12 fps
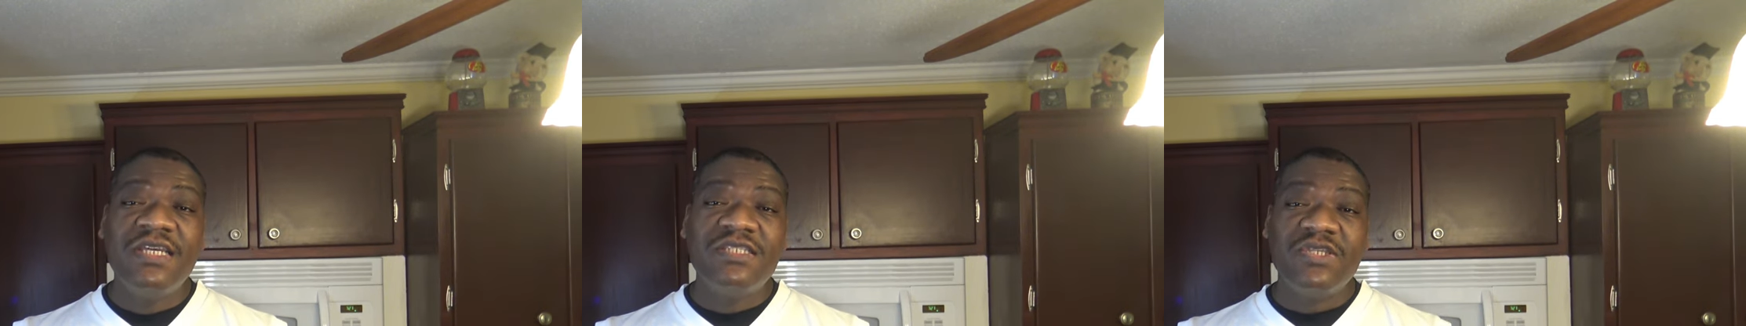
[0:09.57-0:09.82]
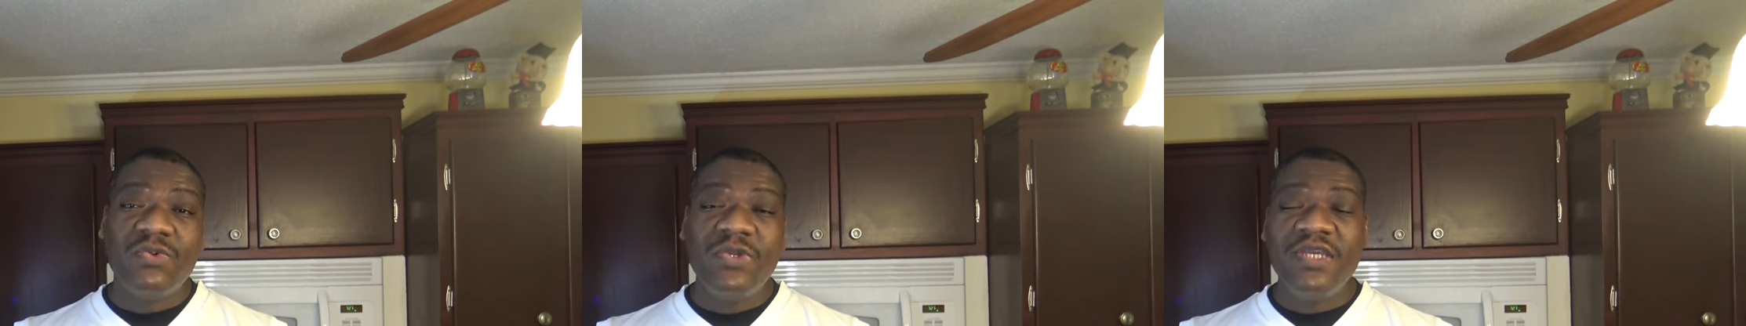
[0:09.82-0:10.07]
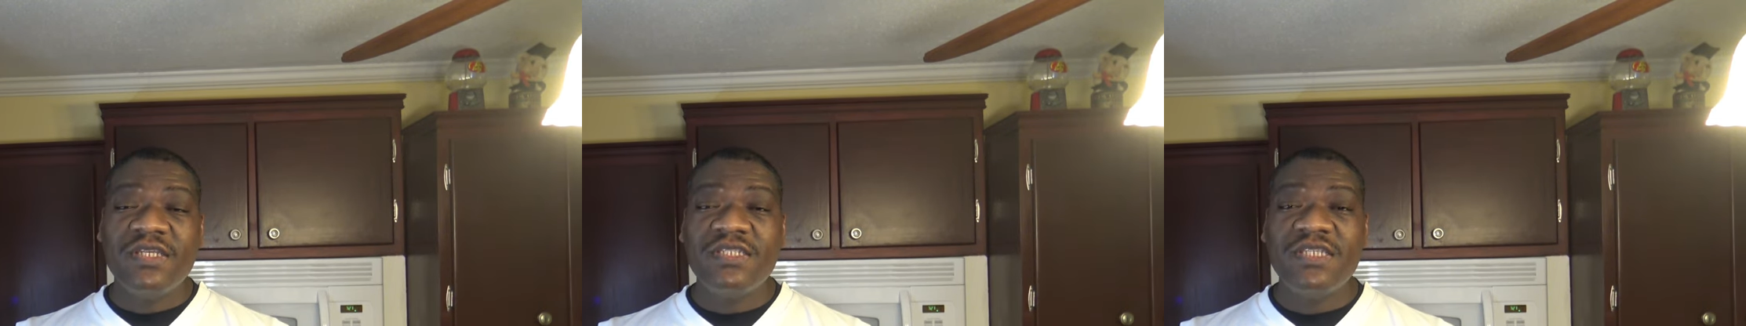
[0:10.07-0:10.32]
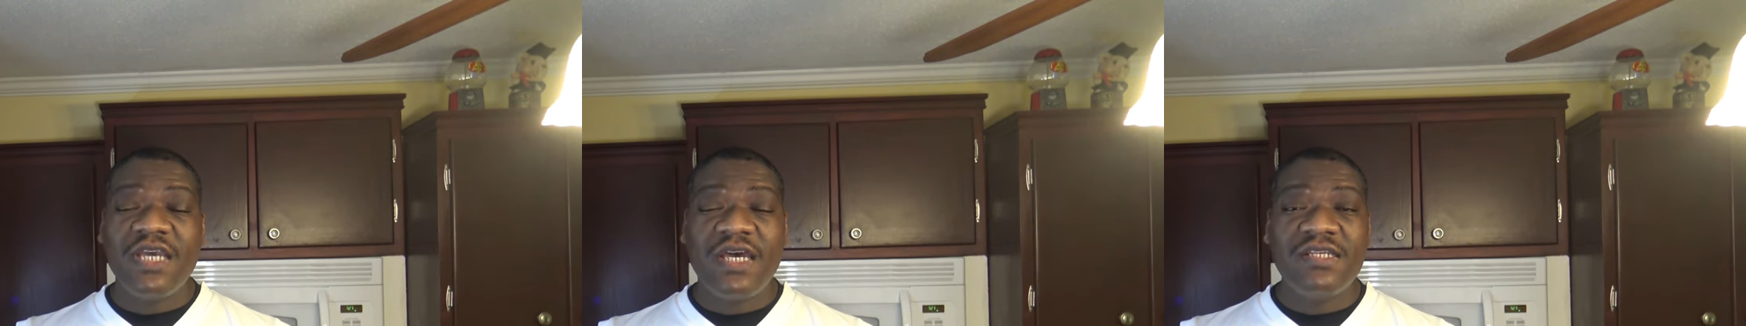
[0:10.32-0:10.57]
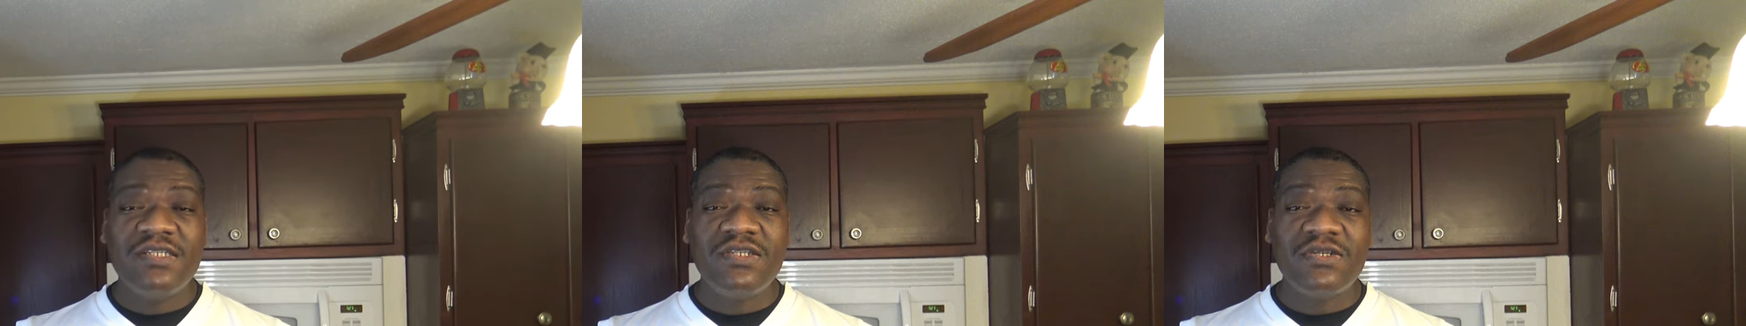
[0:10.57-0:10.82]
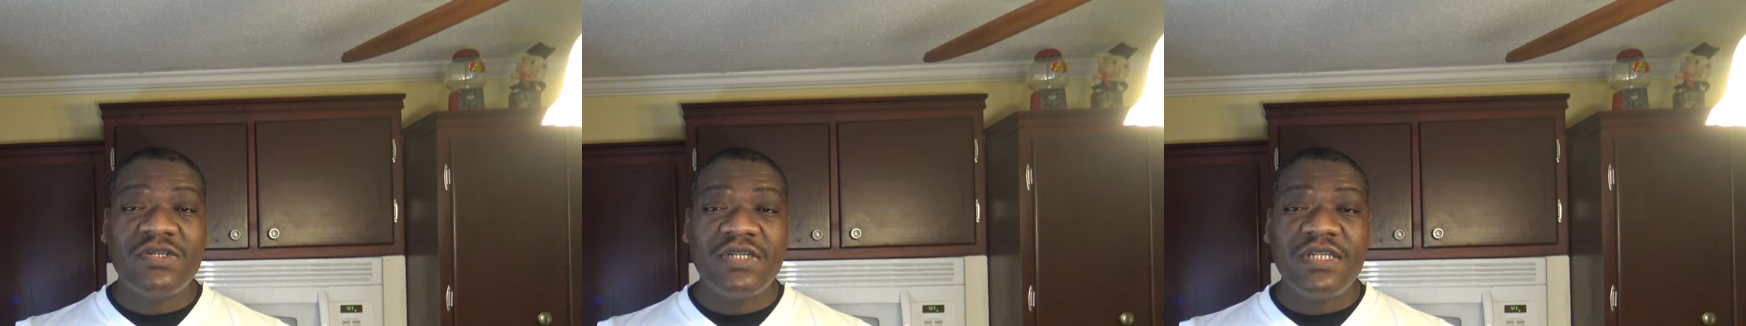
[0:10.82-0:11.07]
So we can see how this
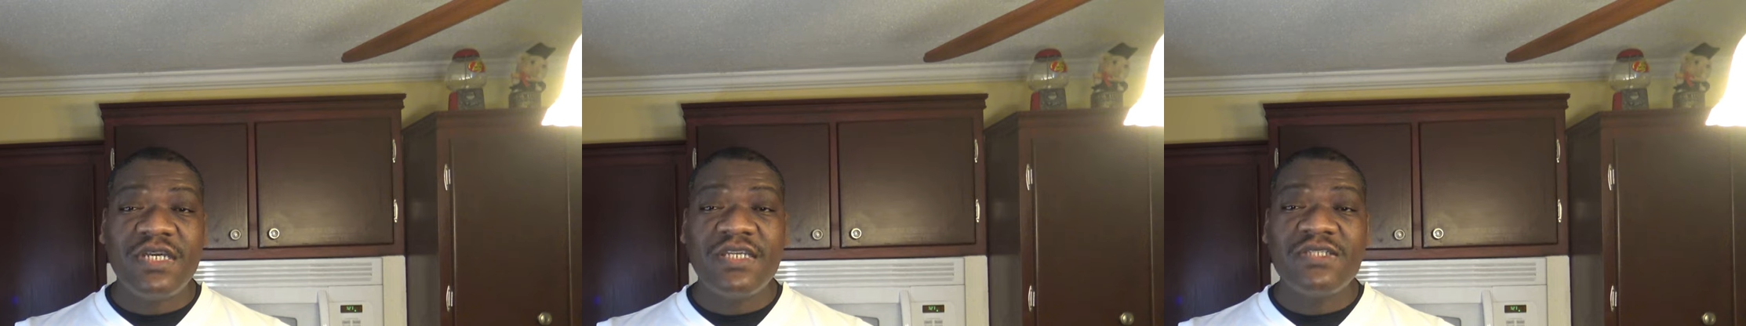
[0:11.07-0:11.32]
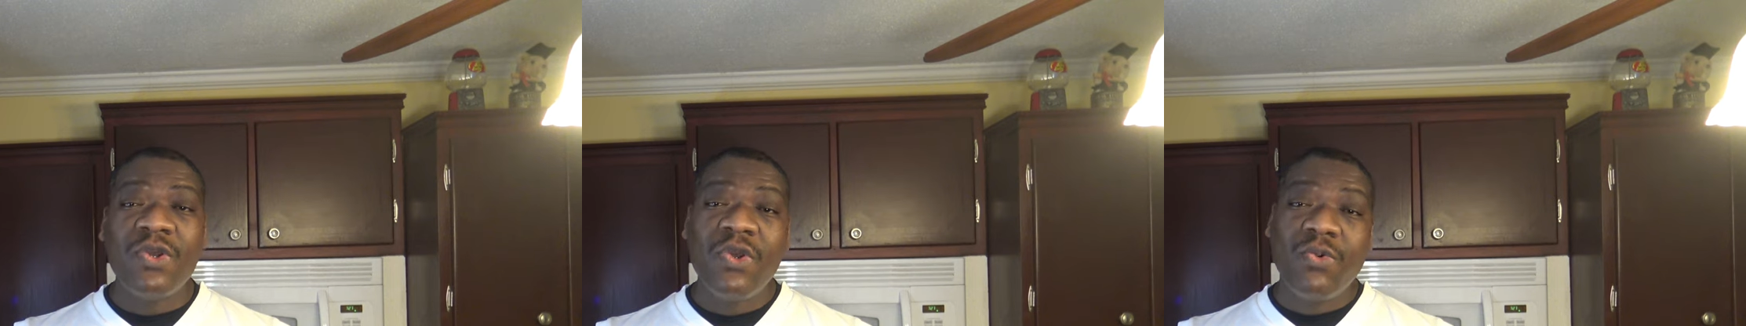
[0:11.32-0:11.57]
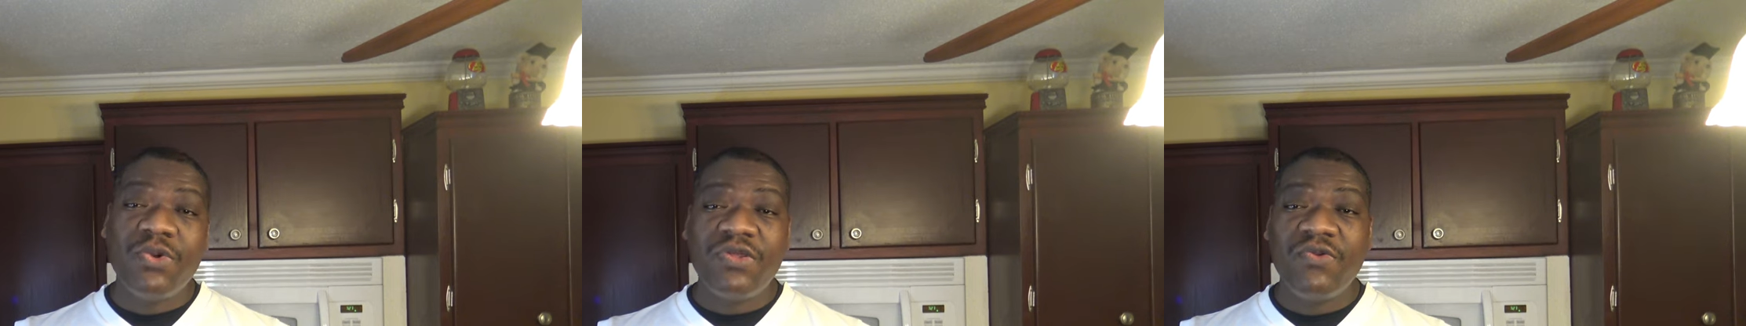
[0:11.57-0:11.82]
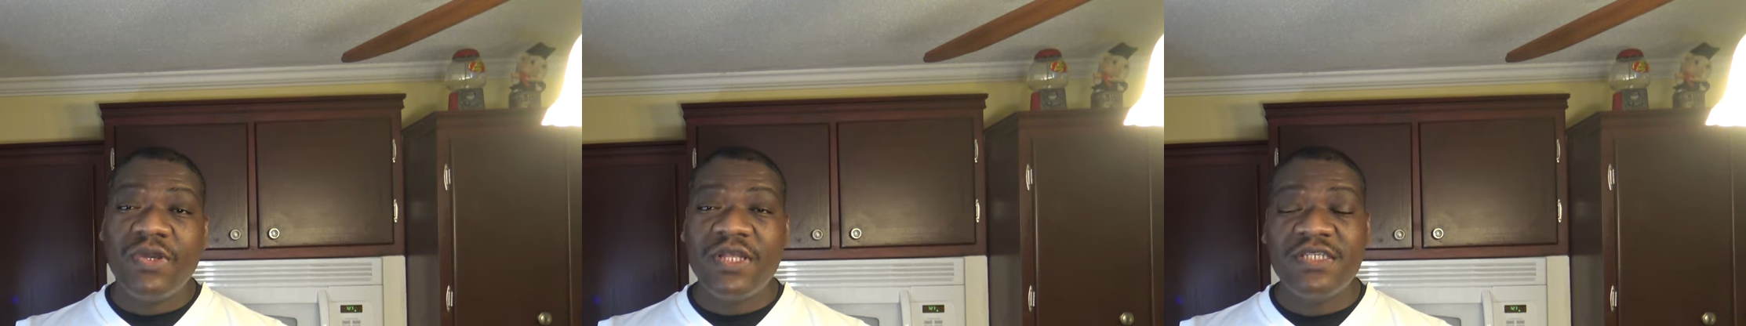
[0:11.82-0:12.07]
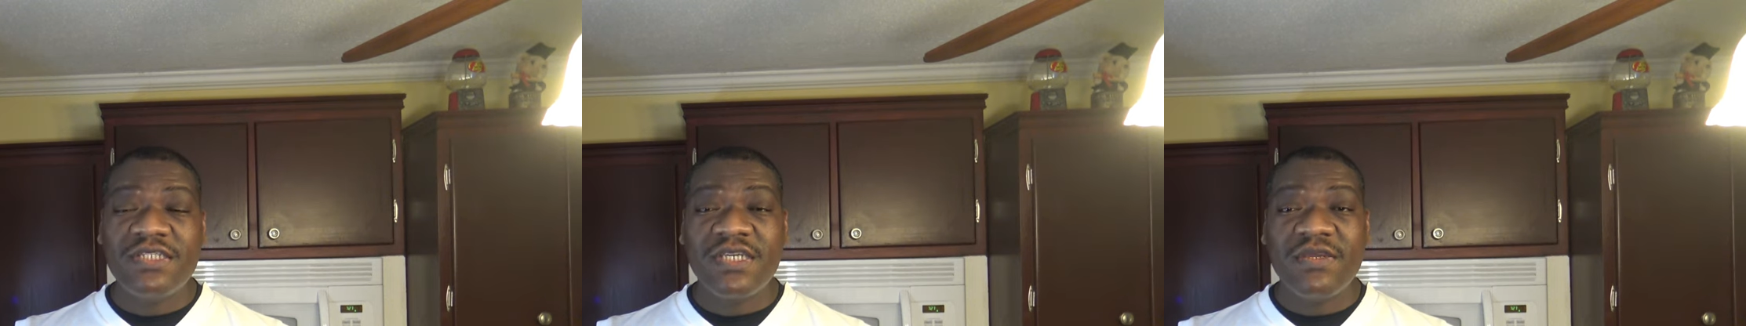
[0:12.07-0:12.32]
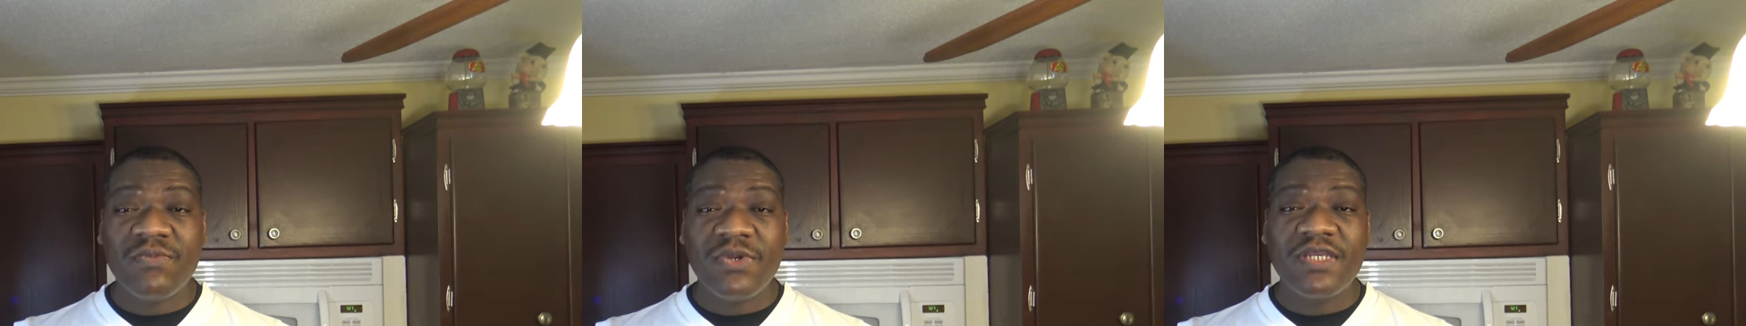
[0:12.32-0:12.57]
cooker does with grilling
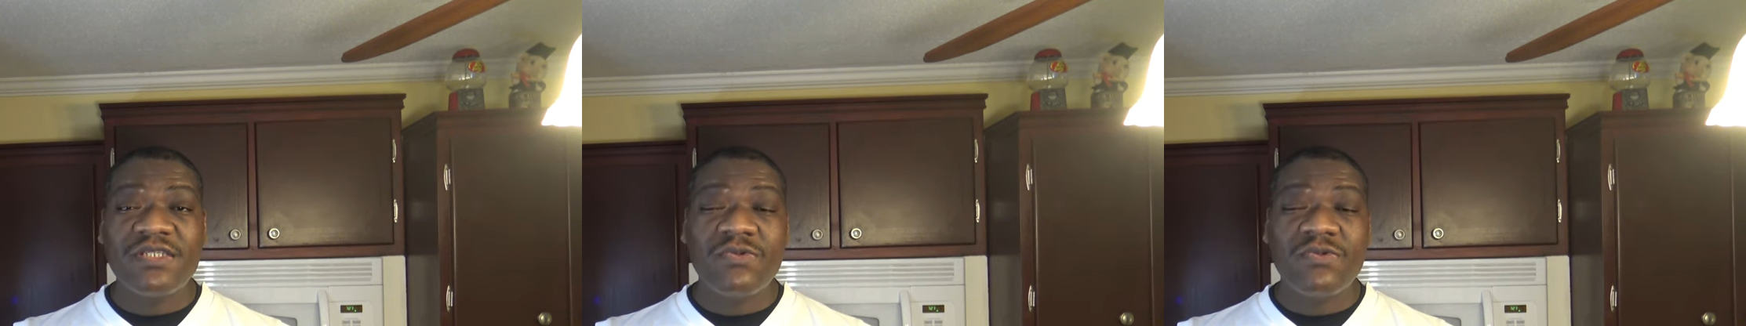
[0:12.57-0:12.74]
chicken breasts.